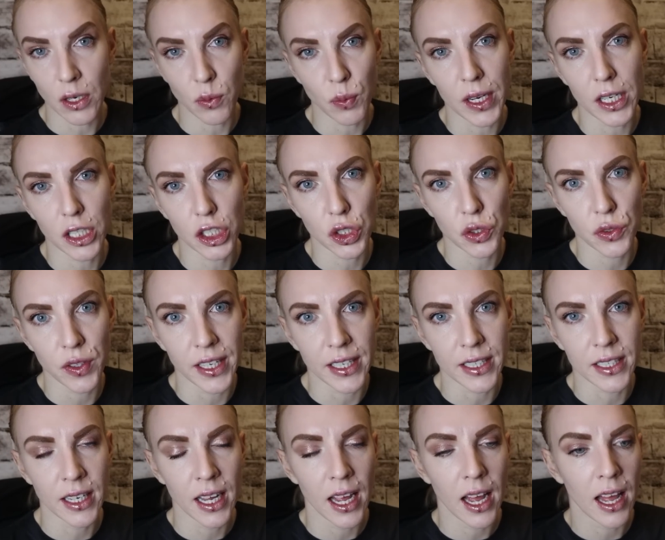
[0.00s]
eight week
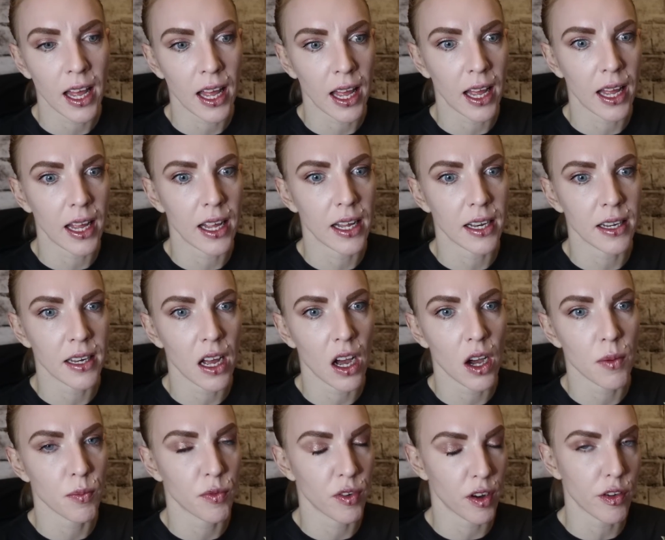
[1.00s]
shred and
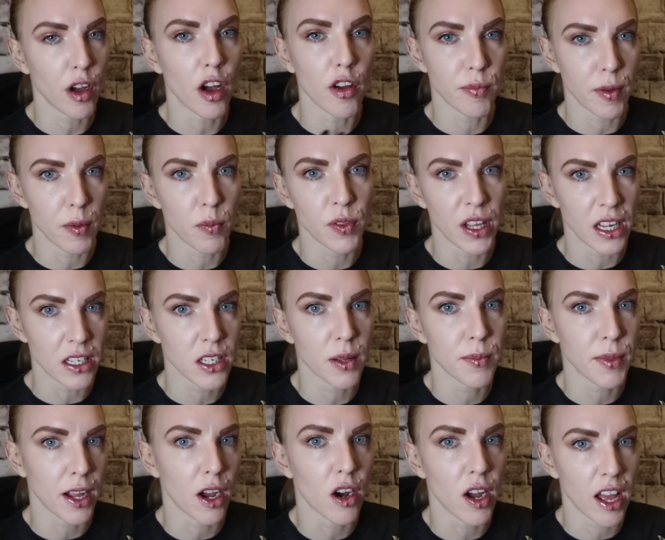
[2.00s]
I'm, I've been that's
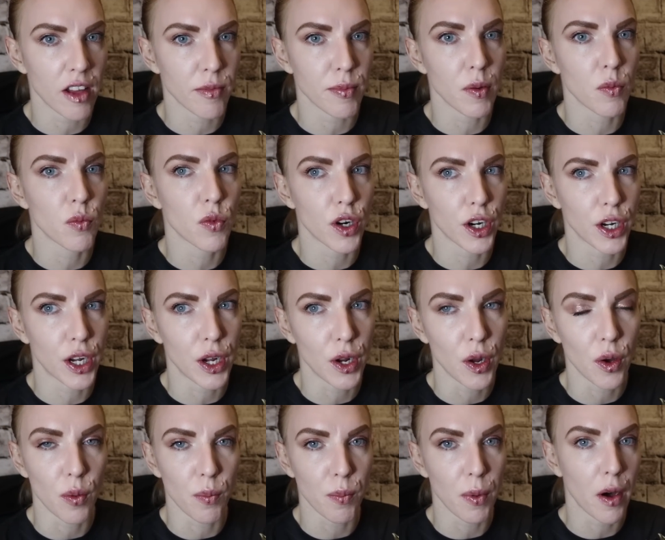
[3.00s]
something I have been working
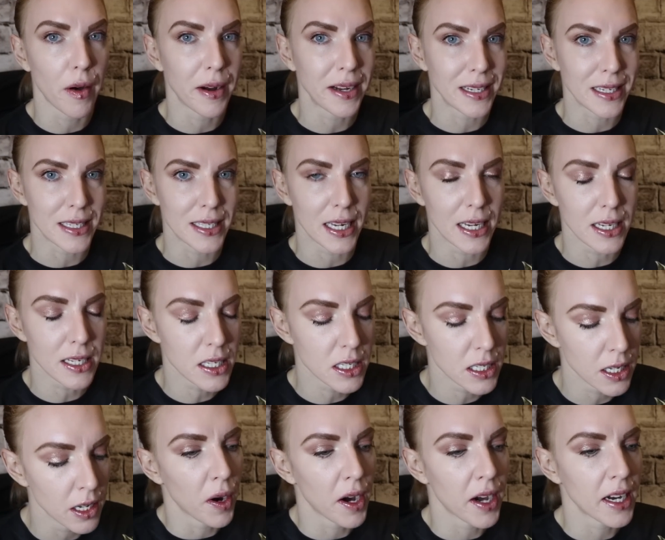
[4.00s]
on behind the
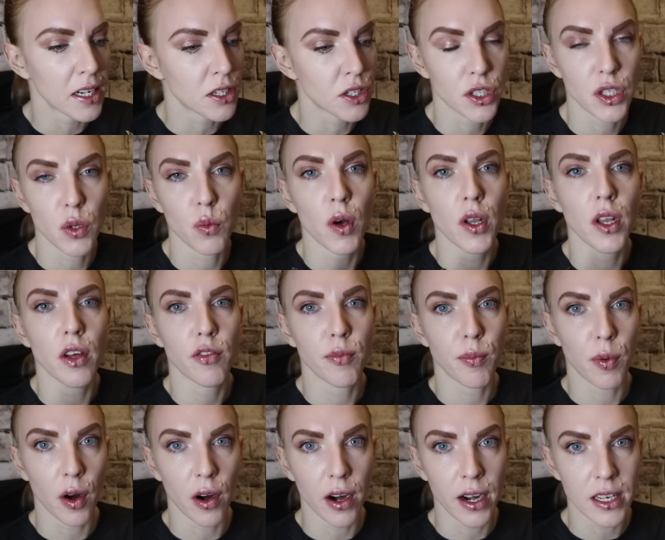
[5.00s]
scenes where it's just a
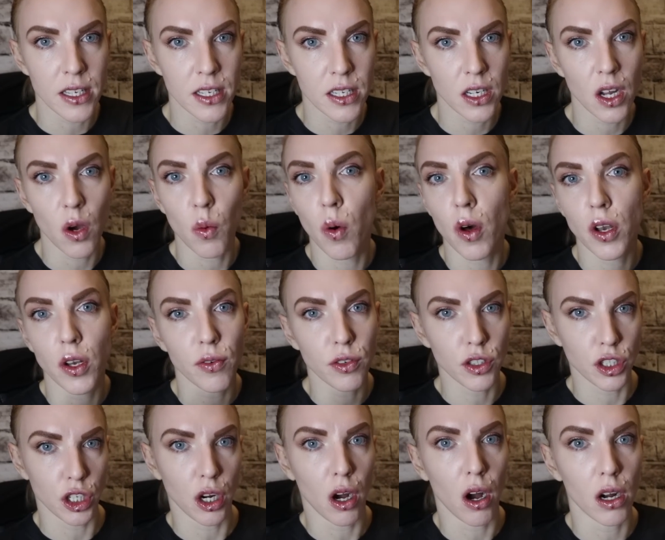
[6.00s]
one-off price a
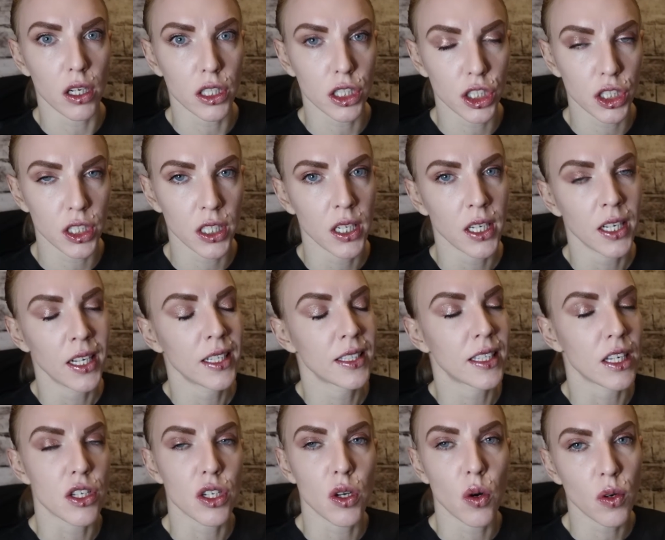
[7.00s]
one-off charge
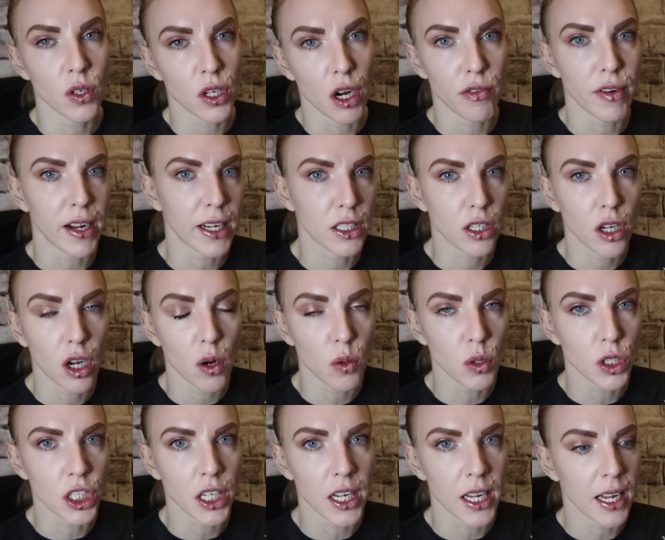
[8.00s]
there's no direct
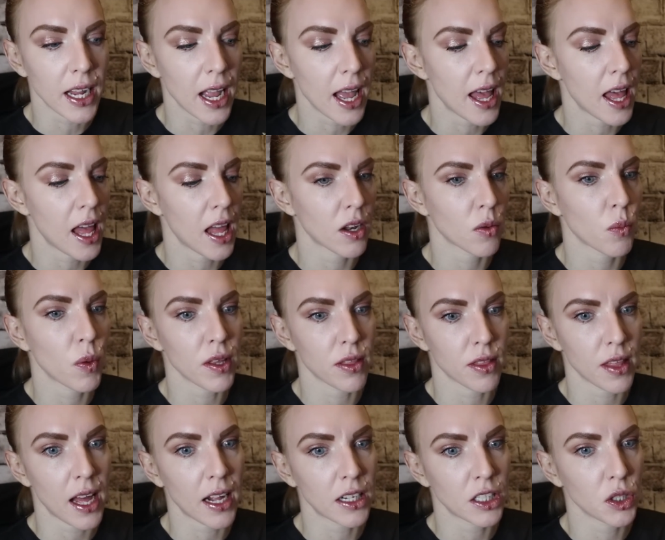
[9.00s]
coaching and
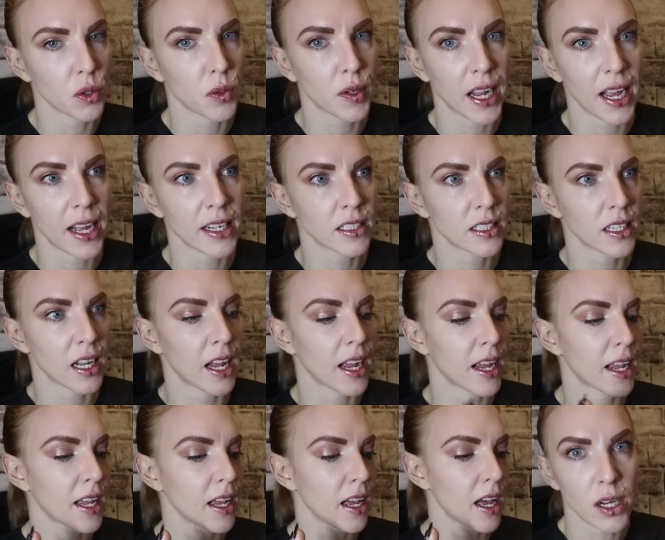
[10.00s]
with that you'll get
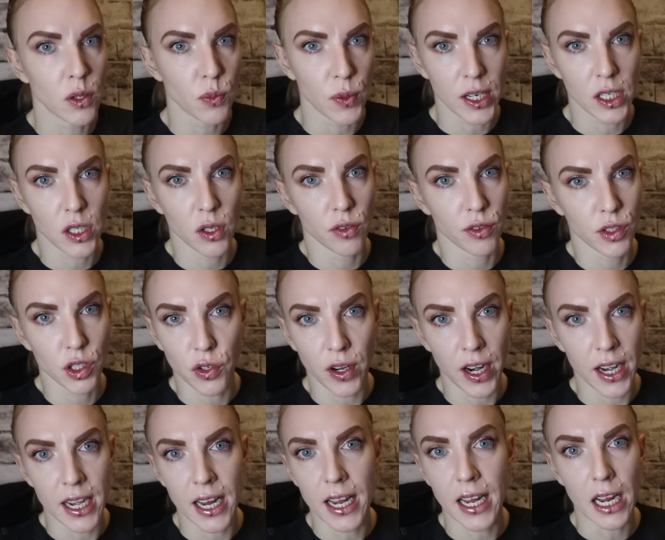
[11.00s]
like eight weeks of
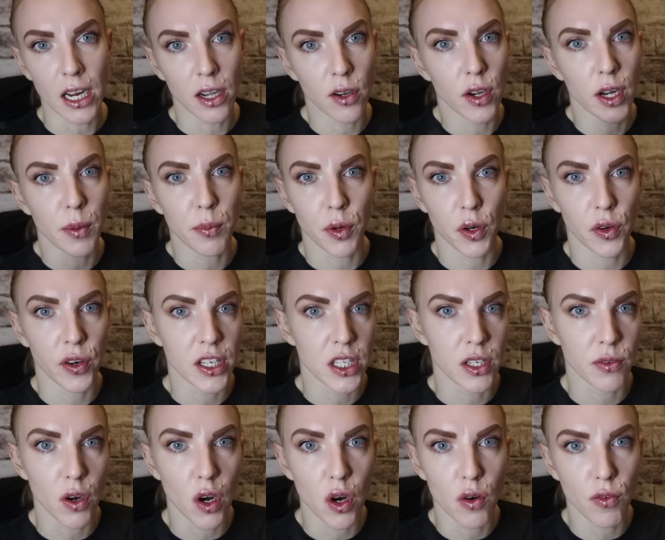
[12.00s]
training including
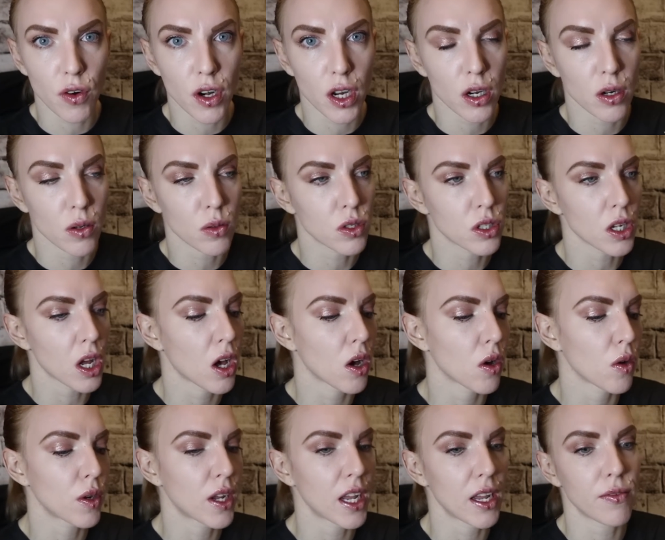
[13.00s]
progressive overloads.
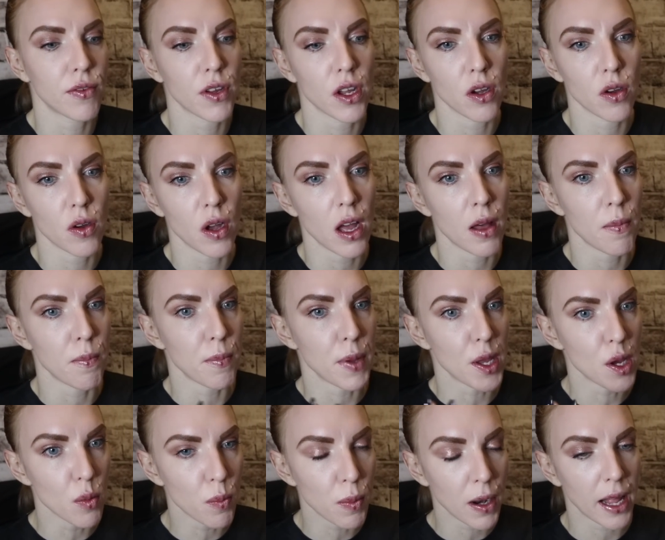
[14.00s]
I'll give you a
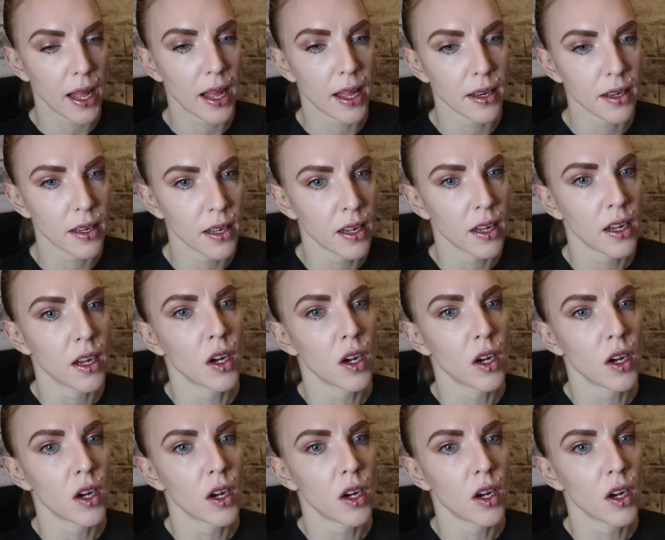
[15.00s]
meal plan